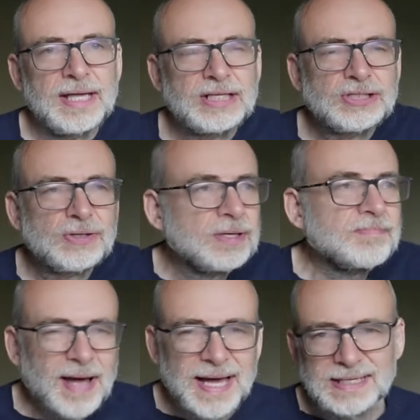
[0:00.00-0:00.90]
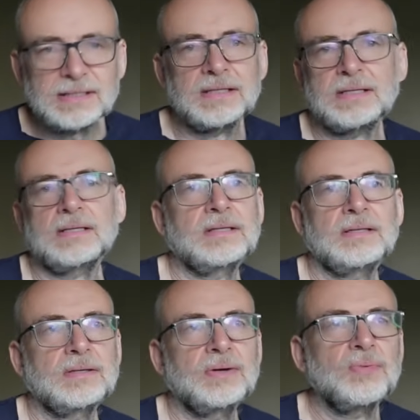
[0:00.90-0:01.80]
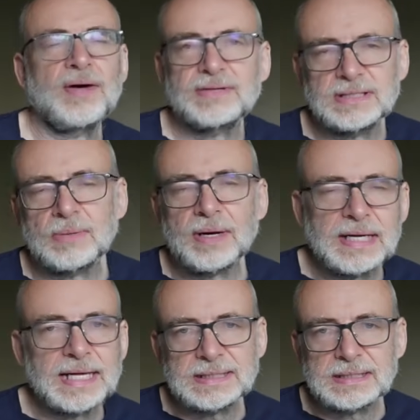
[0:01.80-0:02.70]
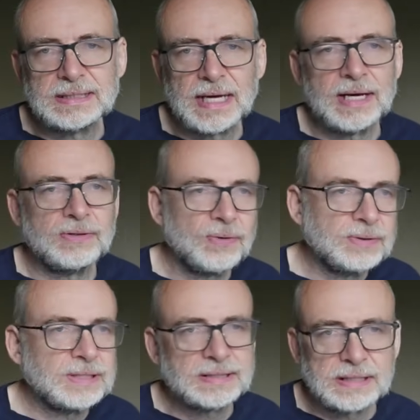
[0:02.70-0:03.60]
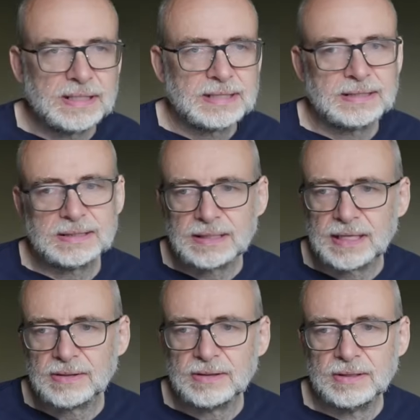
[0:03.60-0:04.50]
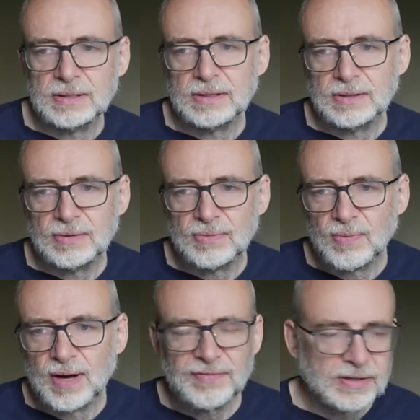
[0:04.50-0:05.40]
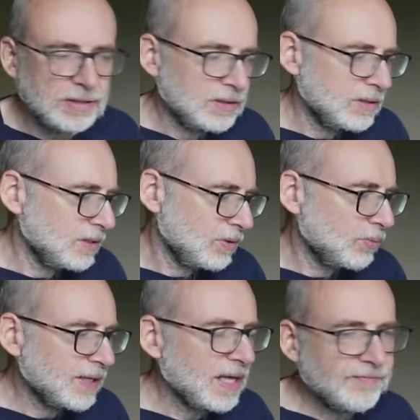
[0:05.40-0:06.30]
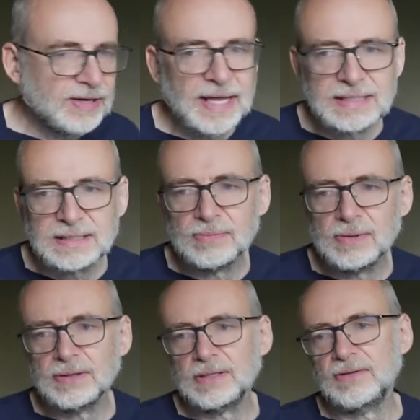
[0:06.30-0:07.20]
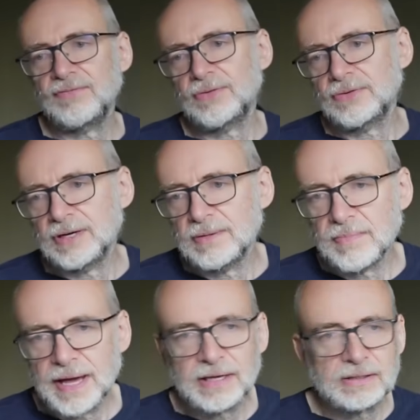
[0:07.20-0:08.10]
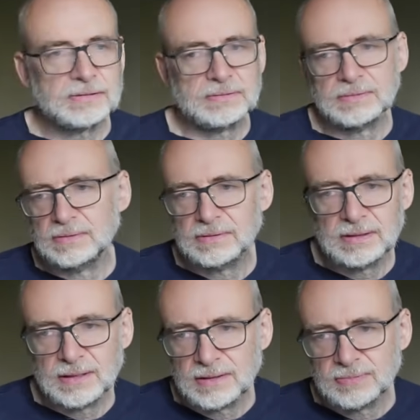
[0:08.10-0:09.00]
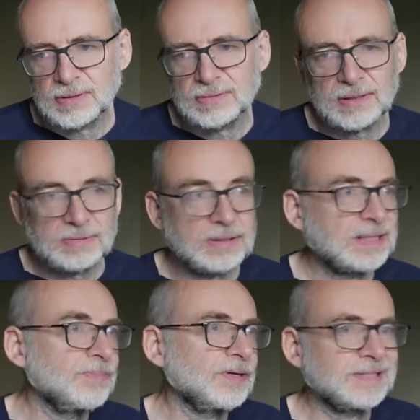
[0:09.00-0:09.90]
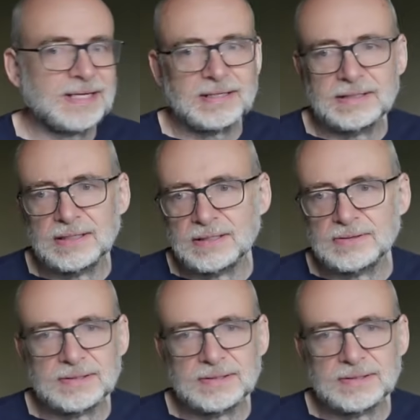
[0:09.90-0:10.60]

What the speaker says: it shouldn't matter whether someone lets us down or doesn't let us down, whether we get the letter we're looking for in the mail. I suppose that would be on Saturday, because